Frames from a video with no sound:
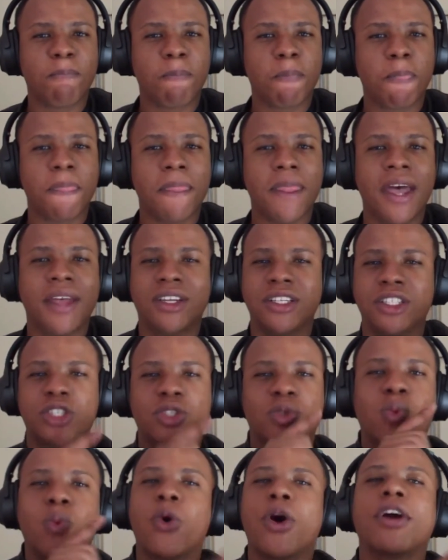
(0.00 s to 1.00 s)
And then
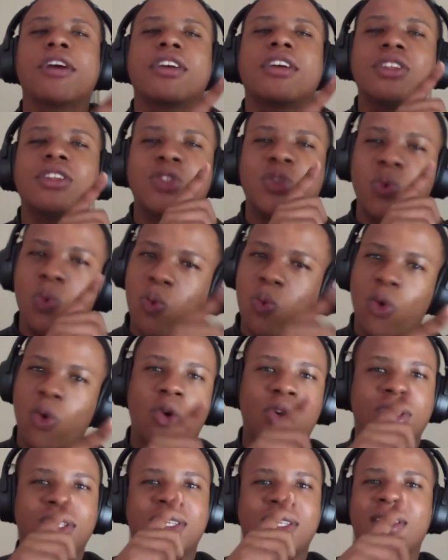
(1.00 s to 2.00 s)
just work
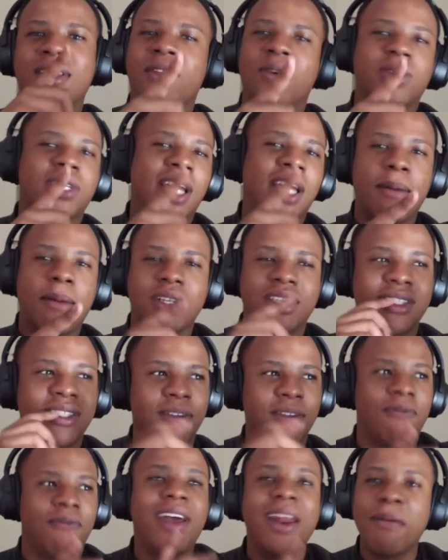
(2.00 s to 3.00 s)
towards those habits,
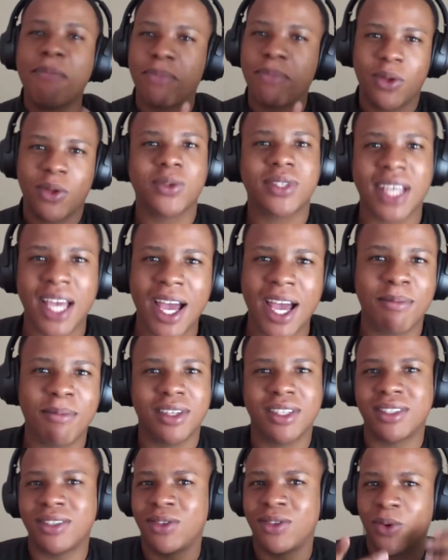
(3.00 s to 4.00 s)
develop those
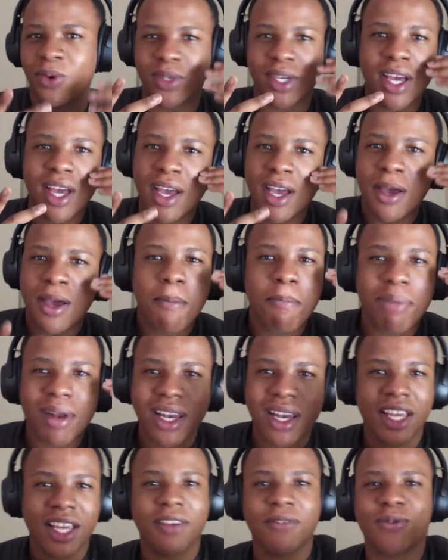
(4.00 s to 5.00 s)
habits, those
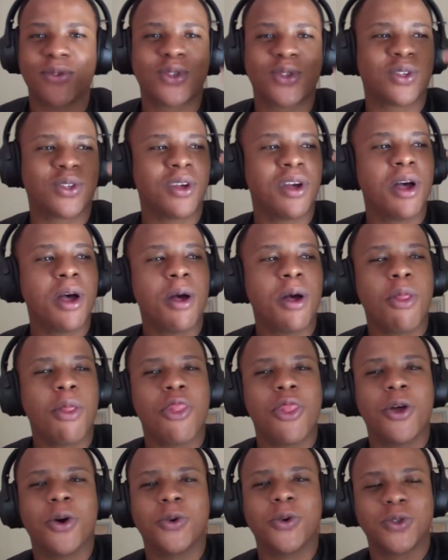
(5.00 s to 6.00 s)
beliefs,
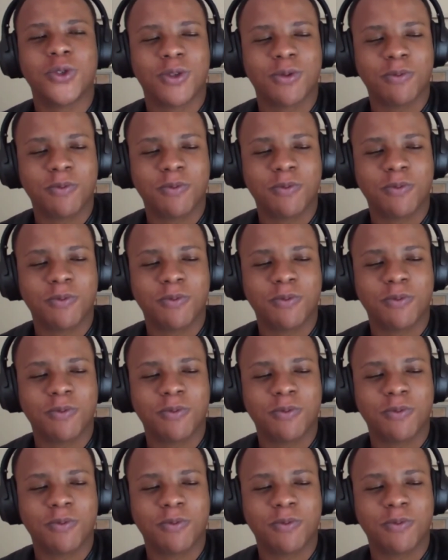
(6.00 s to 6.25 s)
those